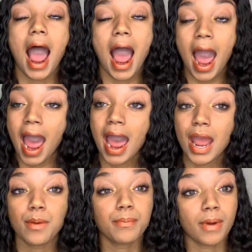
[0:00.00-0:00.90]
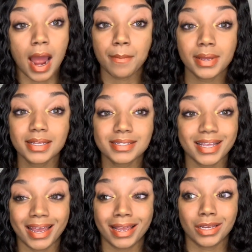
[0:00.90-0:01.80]
I promise
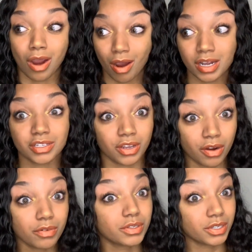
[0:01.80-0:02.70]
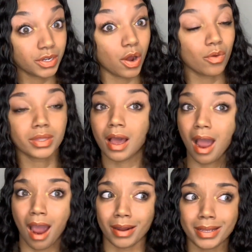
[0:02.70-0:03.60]
and y'all deserve to know the
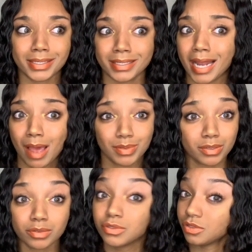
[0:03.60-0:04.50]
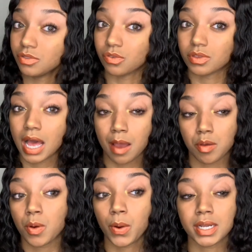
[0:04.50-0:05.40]
honest and absolute truth.
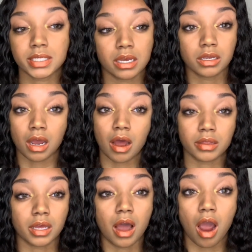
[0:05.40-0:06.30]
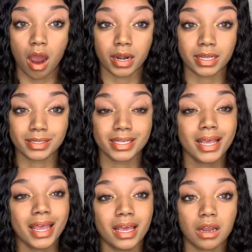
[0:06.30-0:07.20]
I'm going to tell y'all the honest
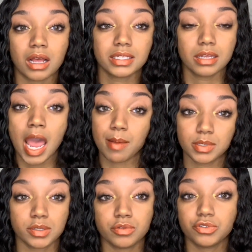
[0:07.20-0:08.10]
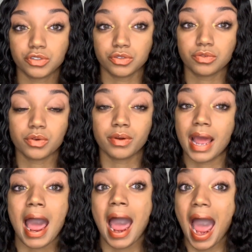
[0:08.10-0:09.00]
and absolute truth on
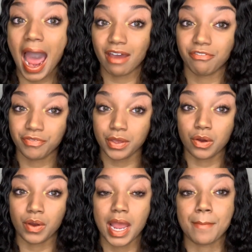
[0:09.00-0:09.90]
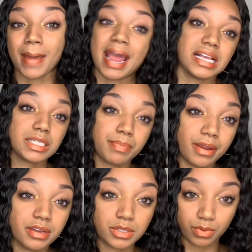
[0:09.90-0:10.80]
how I feel and my
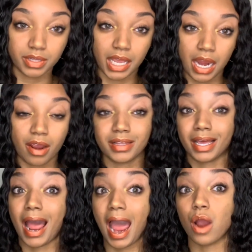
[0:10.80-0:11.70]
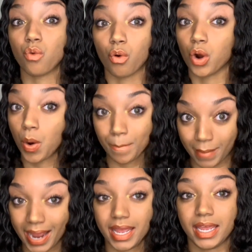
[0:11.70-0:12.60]
experience with the hair that I wore on
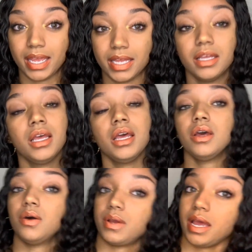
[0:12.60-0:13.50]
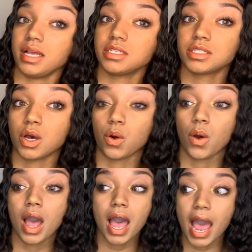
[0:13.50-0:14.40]
my head. Okay,
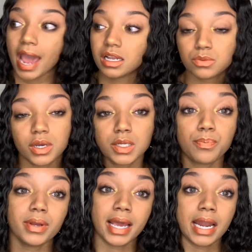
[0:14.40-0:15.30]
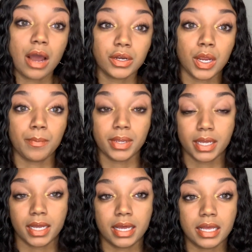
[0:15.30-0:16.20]
so I just wanted to put that out there
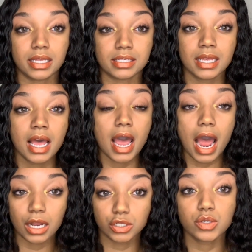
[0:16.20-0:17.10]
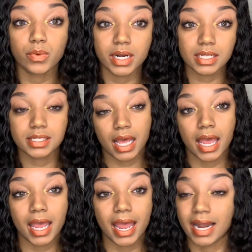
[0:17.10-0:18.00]
because I do want to
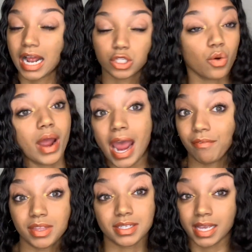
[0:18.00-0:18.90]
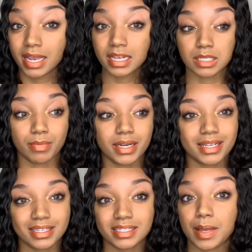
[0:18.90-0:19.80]
say, and I don't have to say this, but
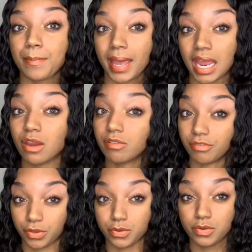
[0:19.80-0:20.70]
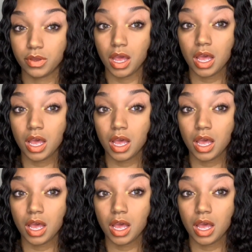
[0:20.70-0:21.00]
this is a paid review.